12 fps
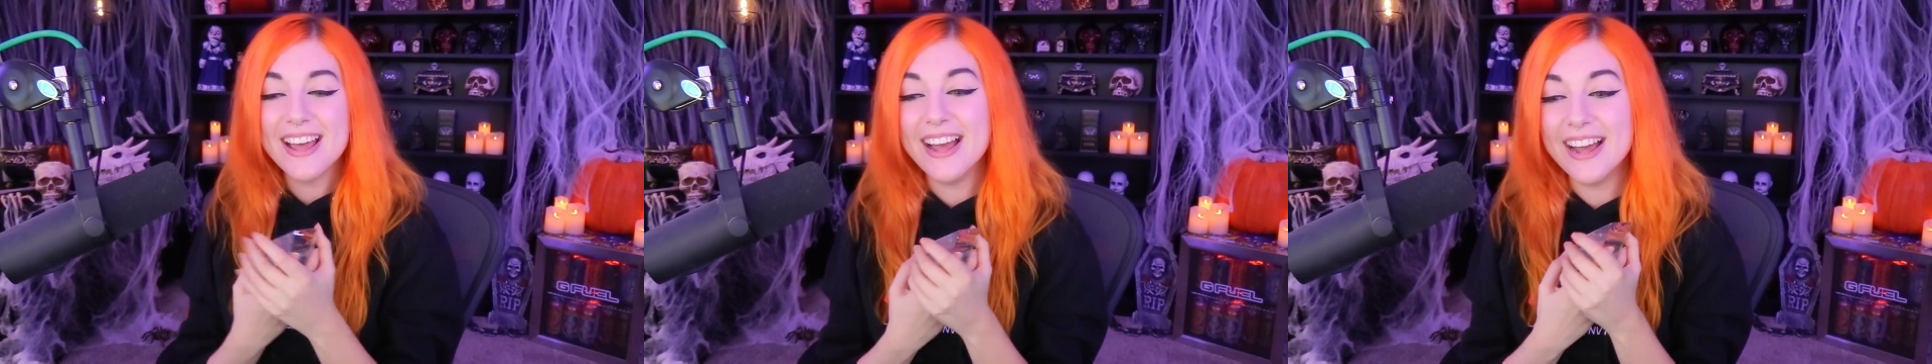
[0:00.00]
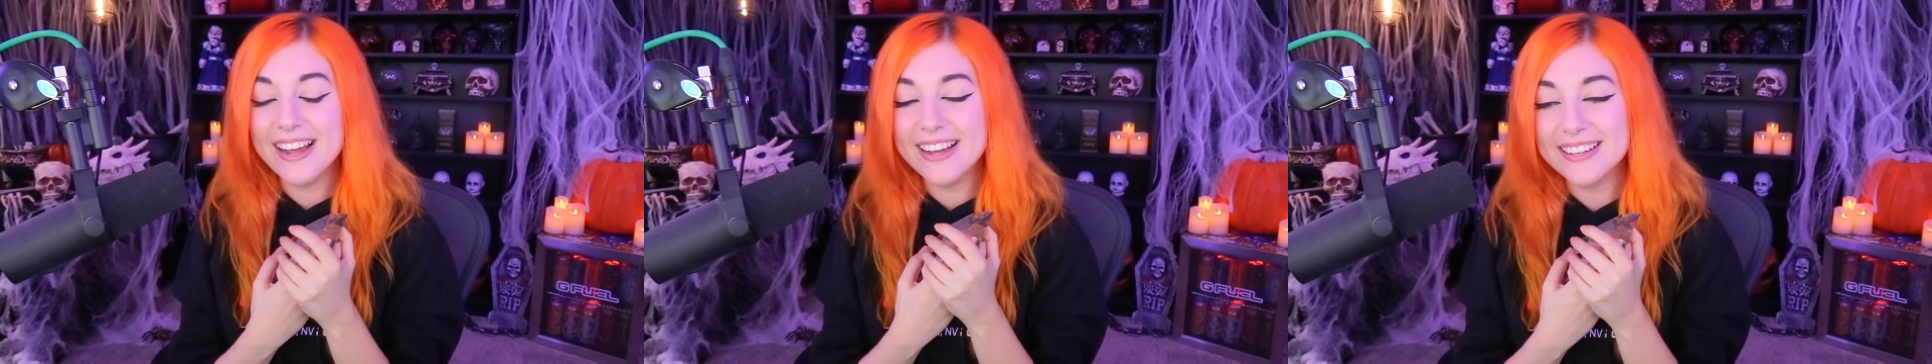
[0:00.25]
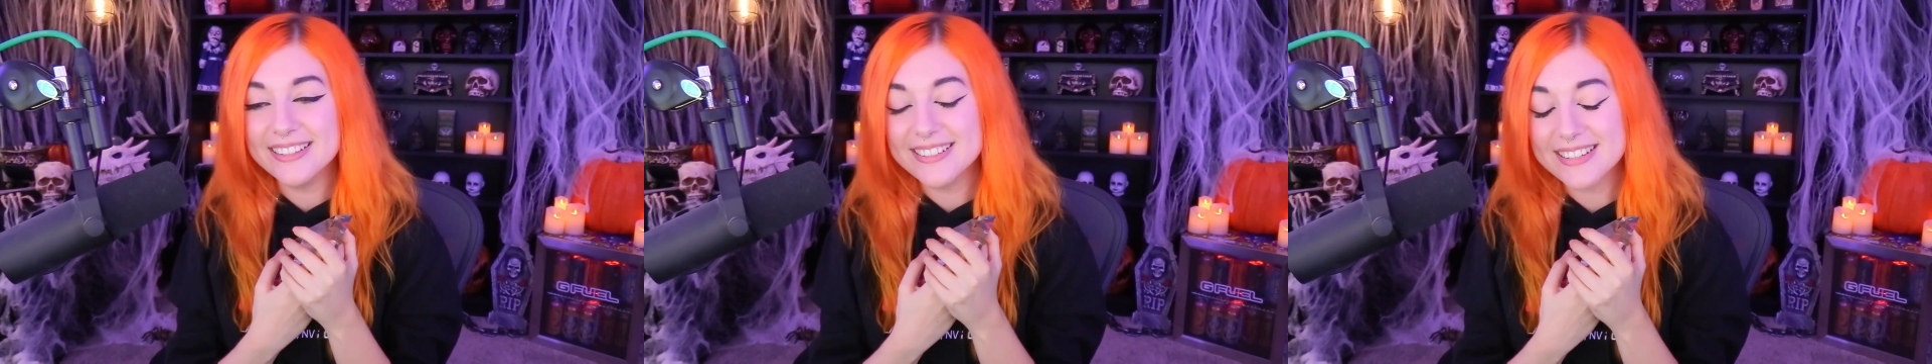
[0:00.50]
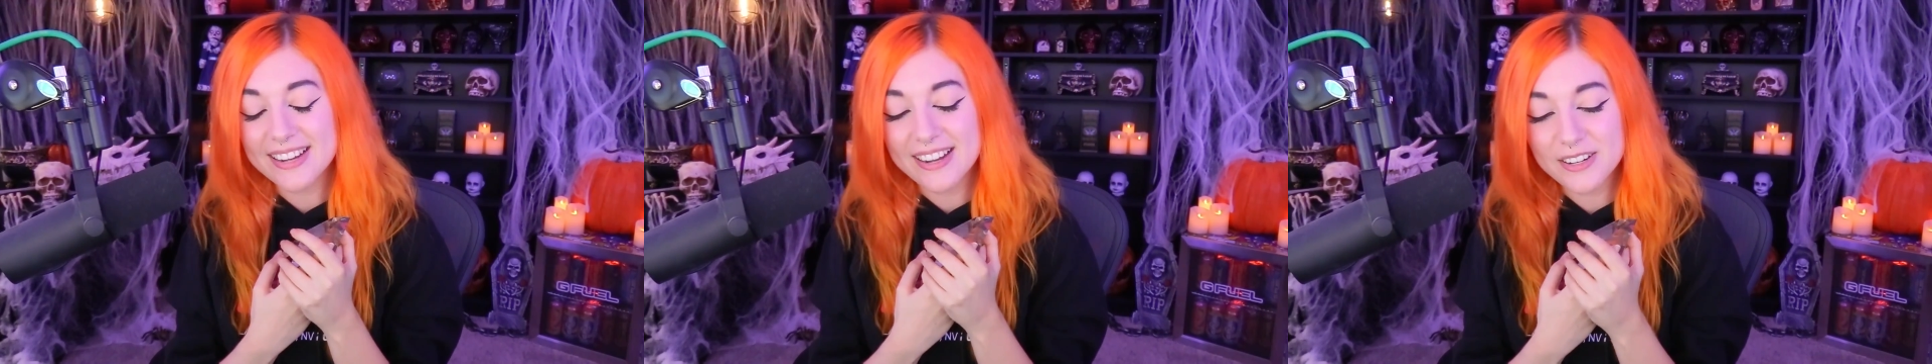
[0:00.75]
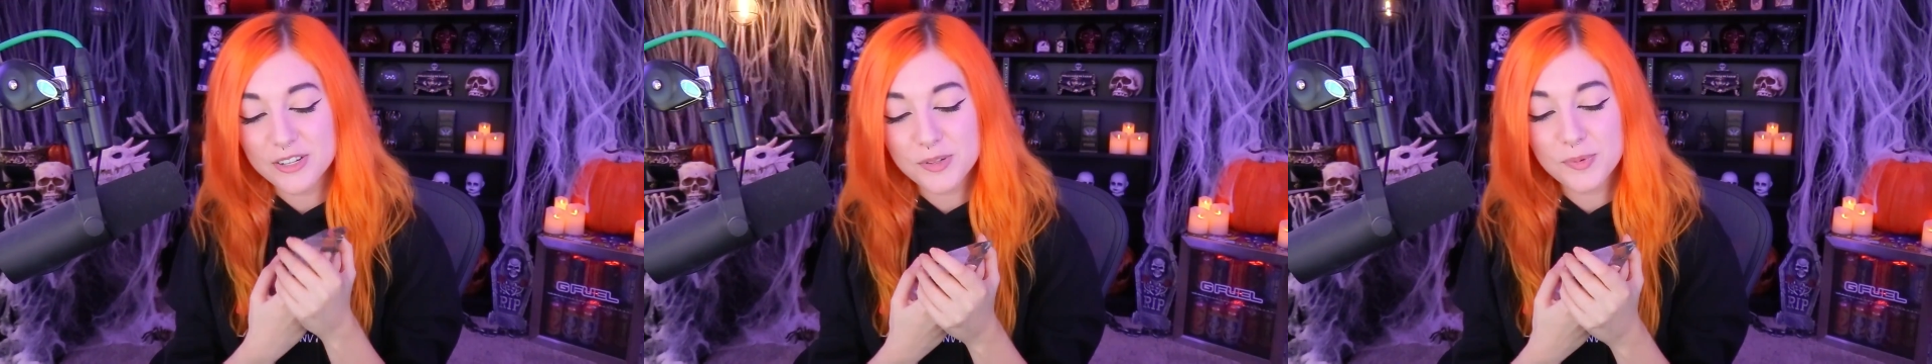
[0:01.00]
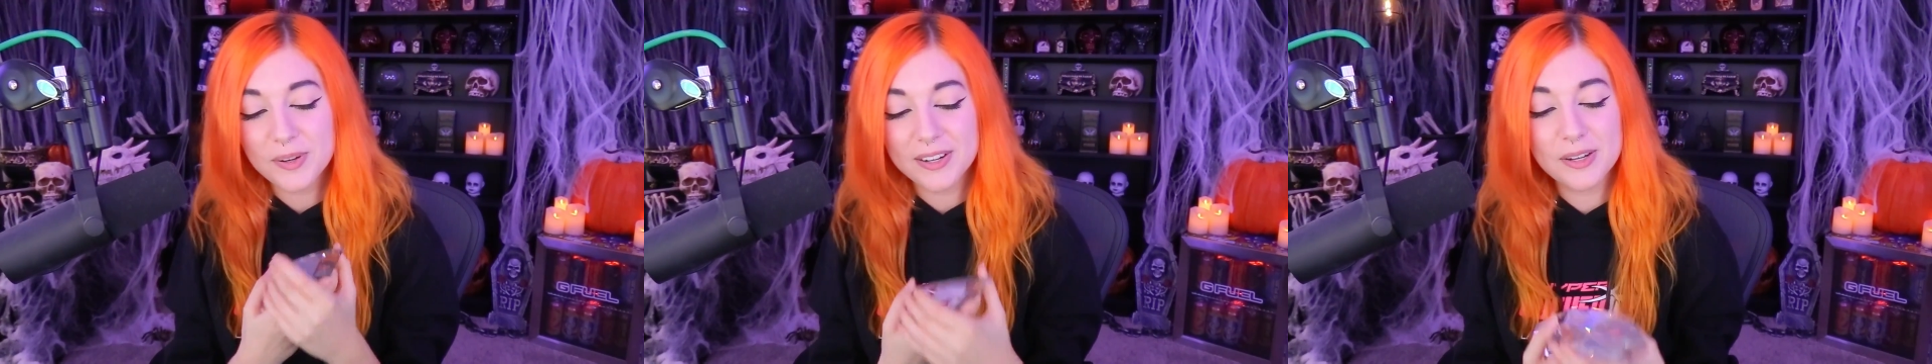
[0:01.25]
And I
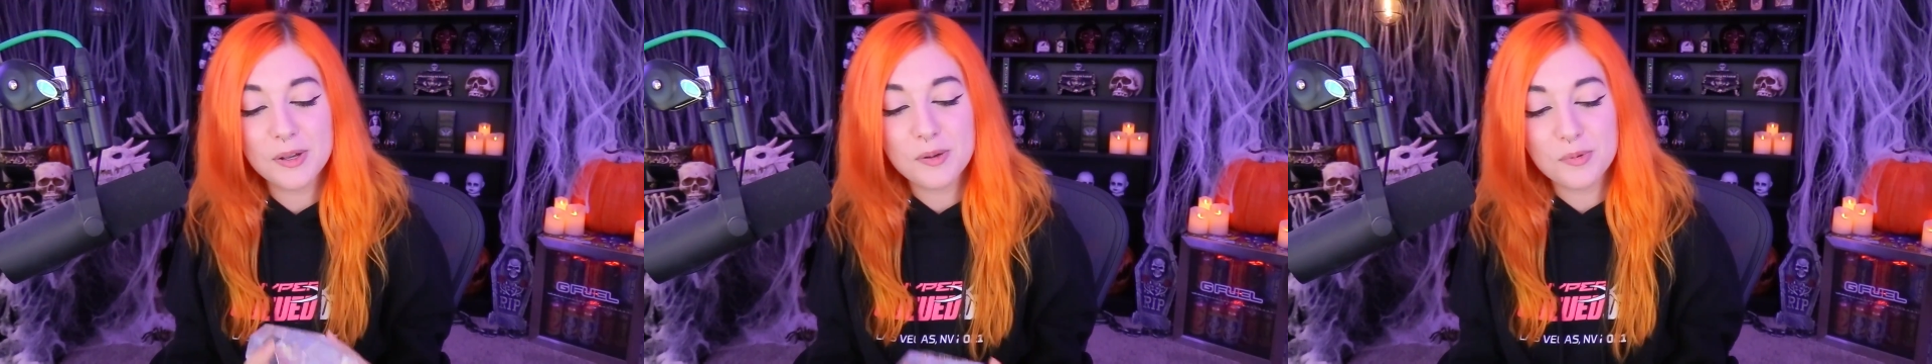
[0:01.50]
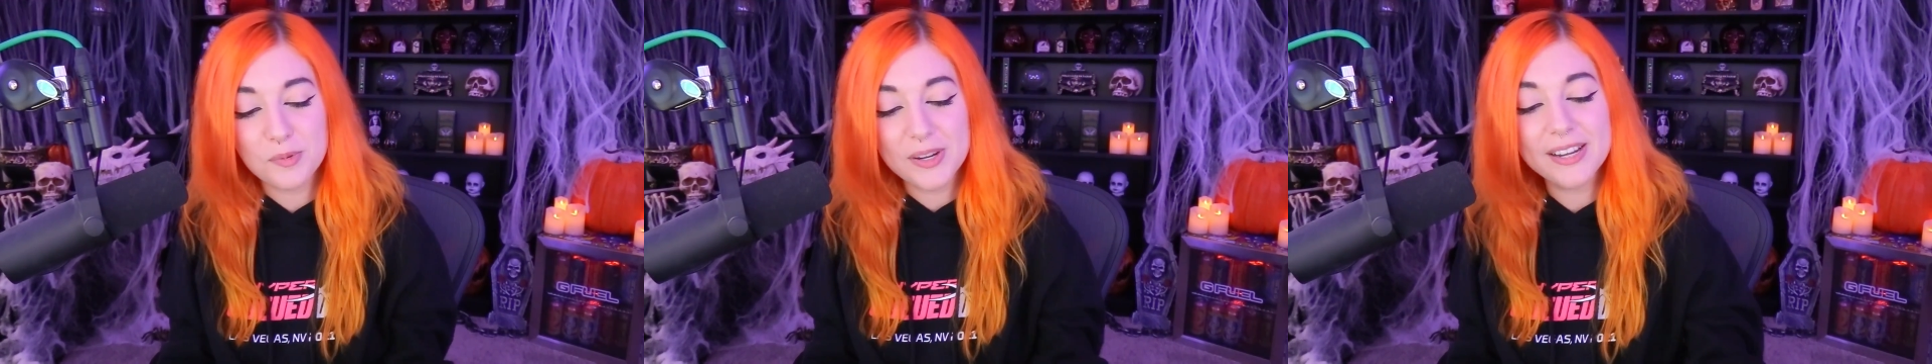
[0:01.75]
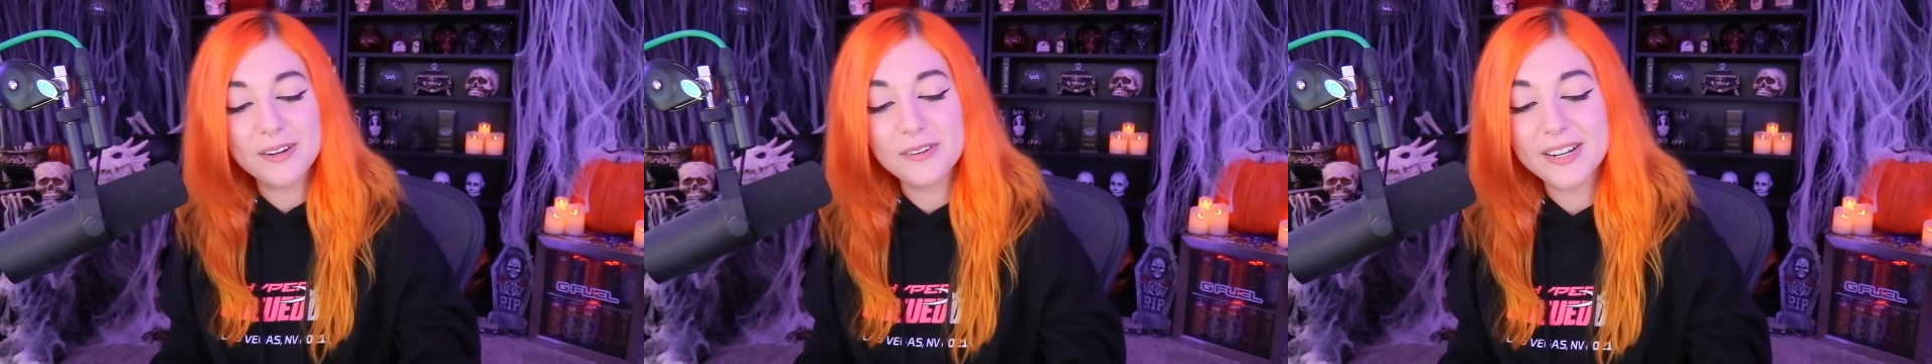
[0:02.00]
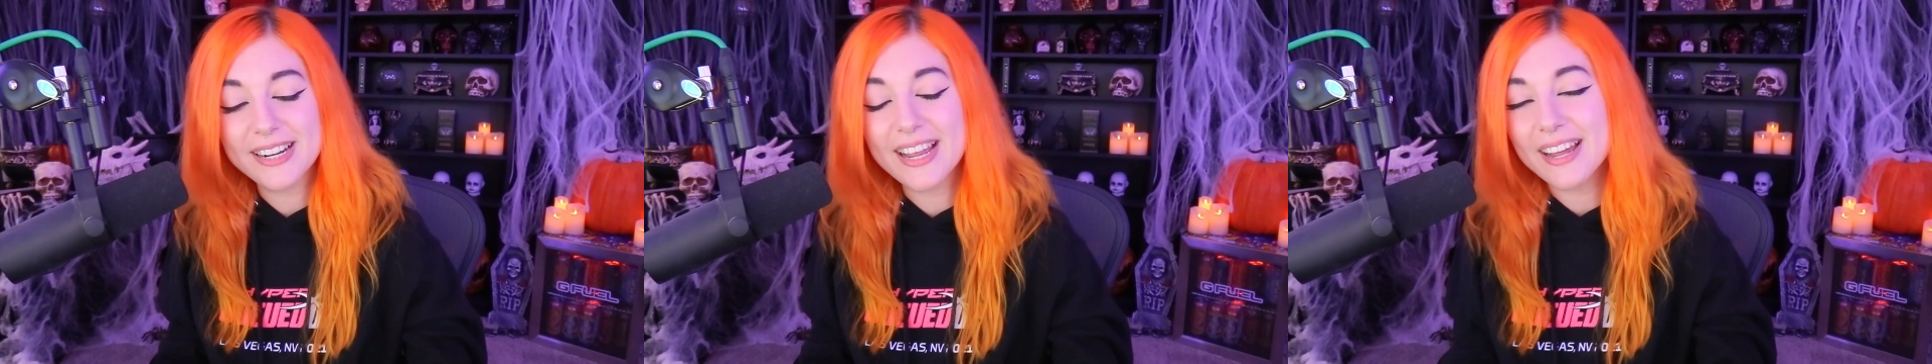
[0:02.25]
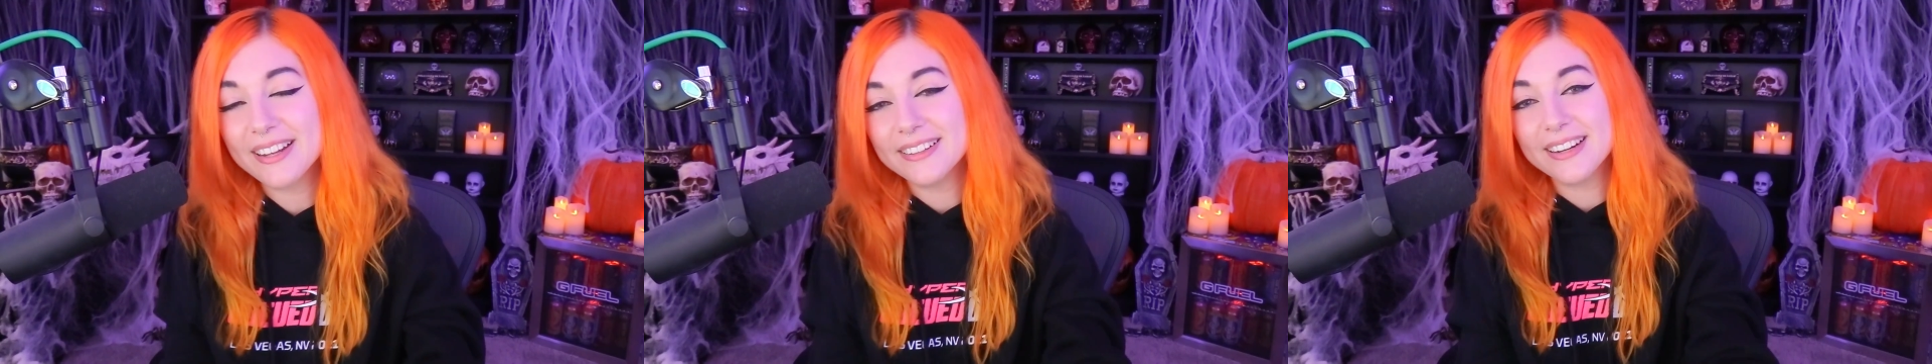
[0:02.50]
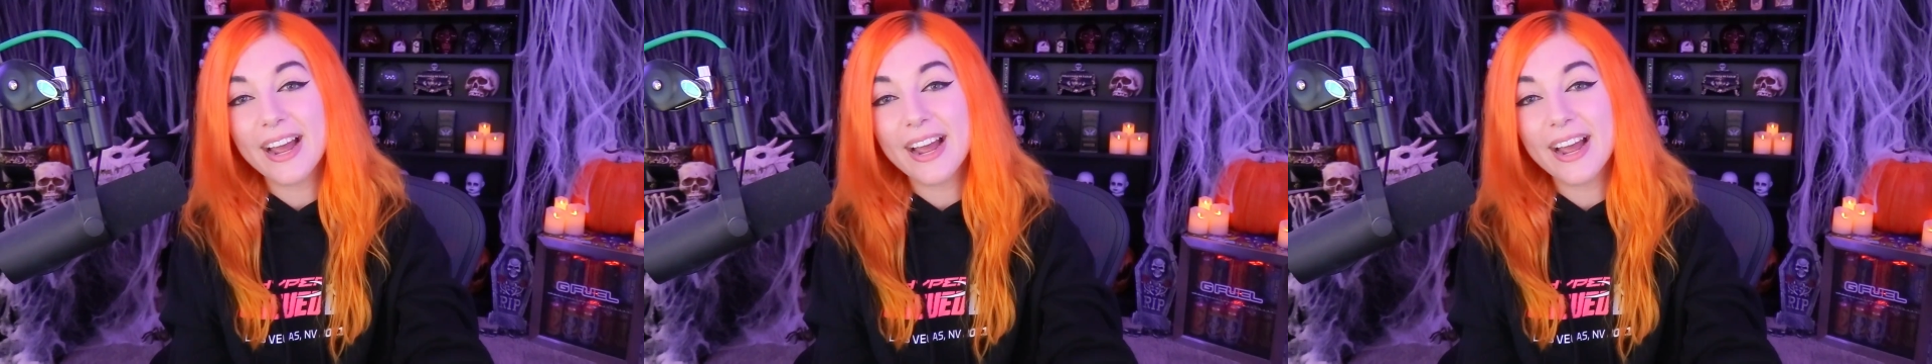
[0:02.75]
just want to reiterate again